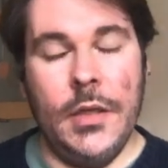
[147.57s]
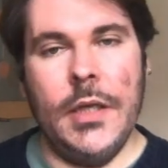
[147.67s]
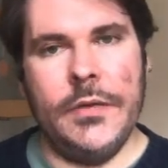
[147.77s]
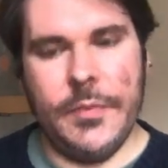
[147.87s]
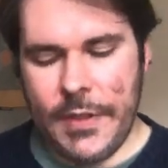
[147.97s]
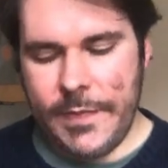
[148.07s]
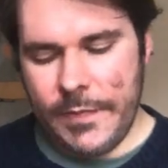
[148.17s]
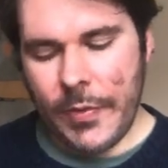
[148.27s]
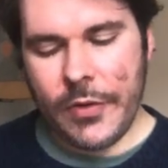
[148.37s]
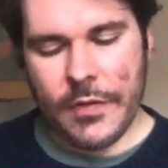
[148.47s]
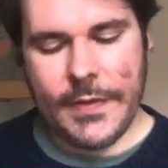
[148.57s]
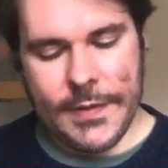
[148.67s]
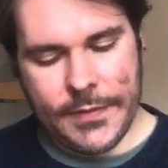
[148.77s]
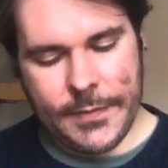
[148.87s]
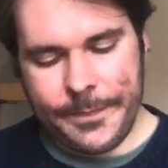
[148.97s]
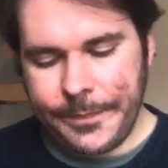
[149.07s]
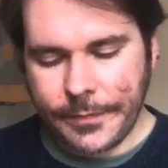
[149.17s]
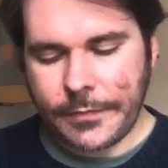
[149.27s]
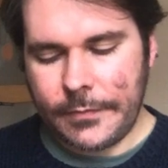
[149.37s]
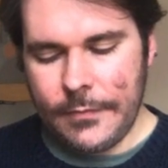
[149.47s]
and sometimes both of us.
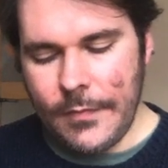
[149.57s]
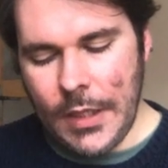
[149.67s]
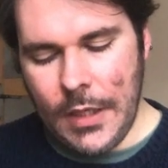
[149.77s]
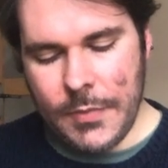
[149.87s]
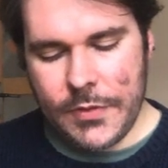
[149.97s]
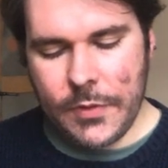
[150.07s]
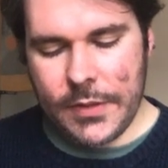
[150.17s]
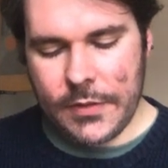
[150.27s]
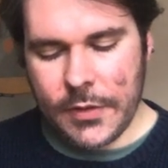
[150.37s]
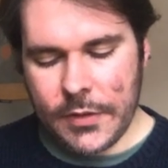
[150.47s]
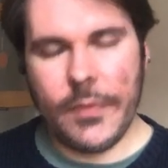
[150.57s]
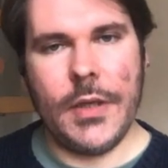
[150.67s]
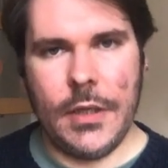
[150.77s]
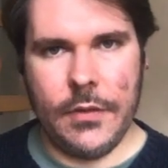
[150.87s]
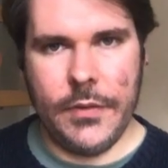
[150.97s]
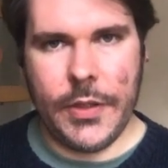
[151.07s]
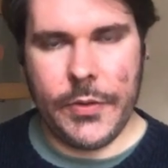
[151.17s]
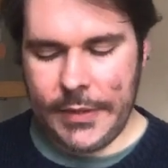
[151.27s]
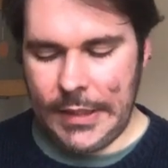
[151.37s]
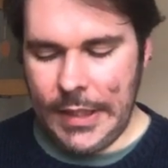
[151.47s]
Um, so it starts with a little
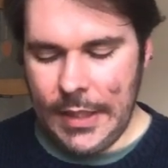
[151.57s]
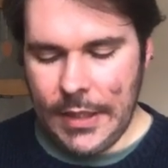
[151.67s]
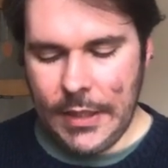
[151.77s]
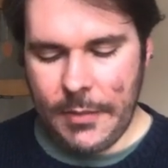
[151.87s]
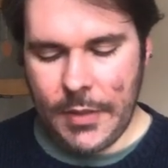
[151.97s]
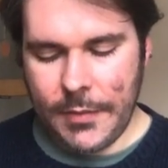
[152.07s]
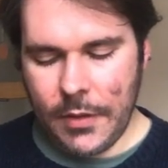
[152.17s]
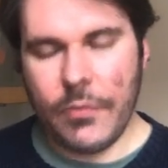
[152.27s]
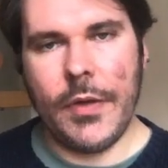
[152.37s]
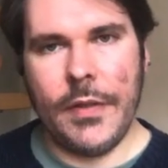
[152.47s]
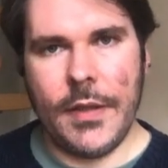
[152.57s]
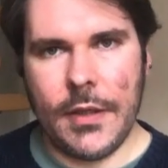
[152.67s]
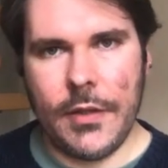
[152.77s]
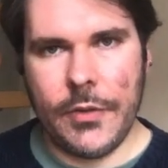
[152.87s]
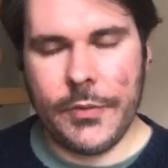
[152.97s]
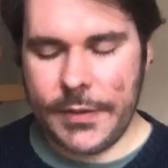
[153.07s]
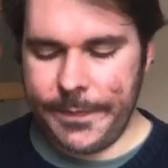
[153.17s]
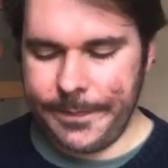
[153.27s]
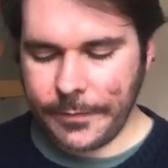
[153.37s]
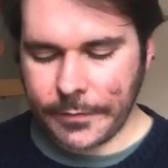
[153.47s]
note. Um, I'm going to read that note,
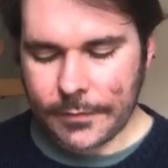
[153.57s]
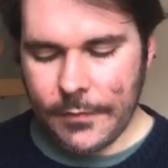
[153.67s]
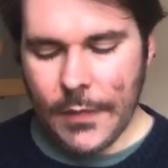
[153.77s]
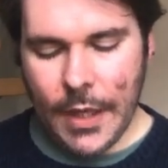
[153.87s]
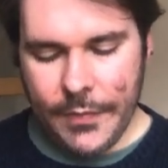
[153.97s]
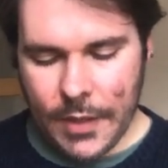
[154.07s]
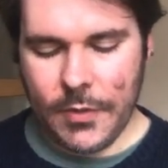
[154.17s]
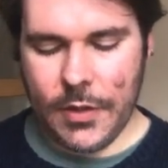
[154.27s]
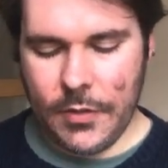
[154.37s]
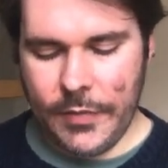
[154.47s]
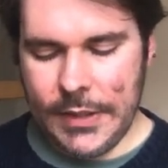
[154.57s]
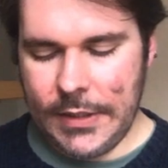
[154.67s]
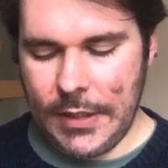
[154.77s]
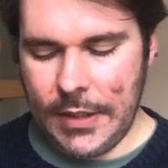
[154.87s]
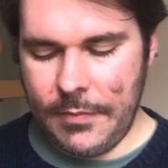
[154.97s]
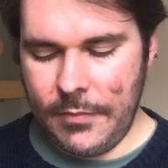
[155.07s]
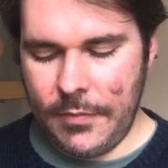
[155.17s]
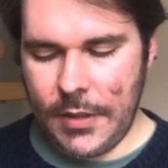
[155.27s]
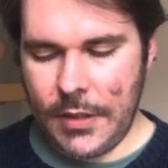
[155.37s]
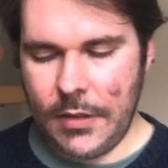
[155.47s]
and then I'm going to read
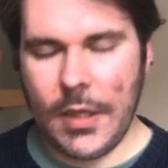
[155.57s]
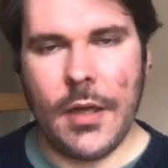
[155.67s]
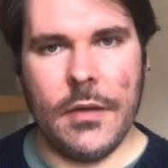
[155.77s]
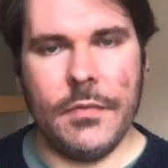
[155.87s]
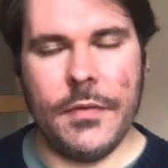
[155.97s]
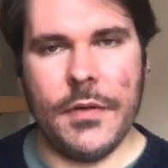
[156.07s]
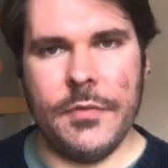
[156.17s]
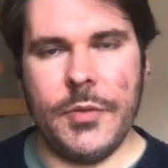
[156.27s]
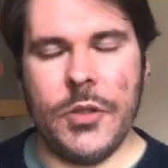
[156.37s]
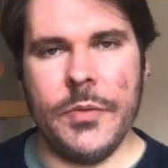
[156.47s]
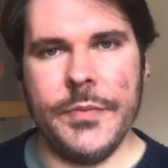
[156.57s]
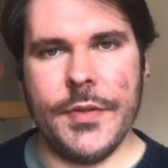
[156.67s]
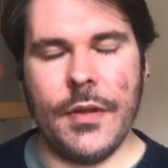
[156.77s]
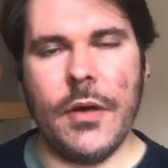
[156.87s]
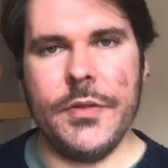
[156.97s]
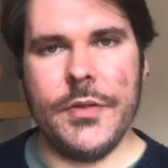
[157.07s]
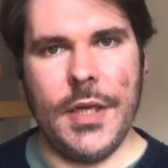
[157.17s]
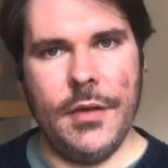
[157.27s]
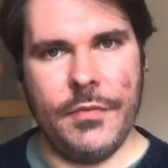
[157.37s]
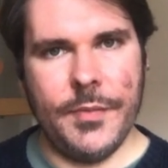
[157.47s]
um, a, a handful of poems,
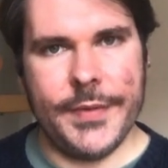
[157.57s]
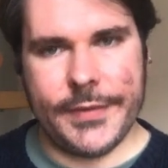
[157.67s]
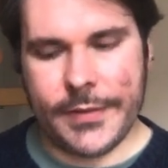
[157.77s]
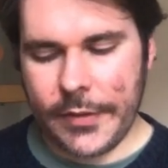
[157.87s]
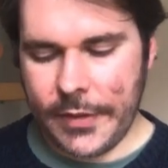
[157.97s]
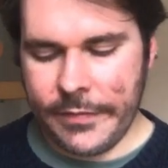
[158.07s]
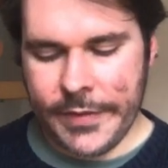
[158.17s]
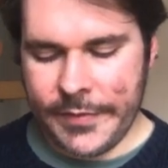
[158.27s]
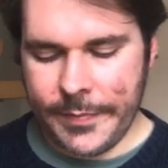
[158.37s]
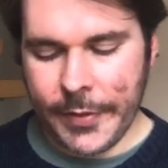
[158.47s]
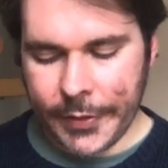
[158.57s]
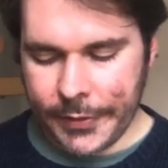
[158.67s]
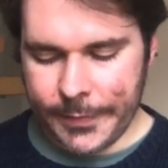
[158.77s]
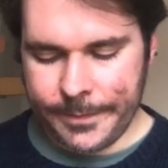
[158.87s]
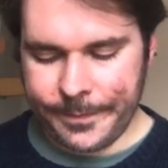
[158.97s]
largely from the start of this book.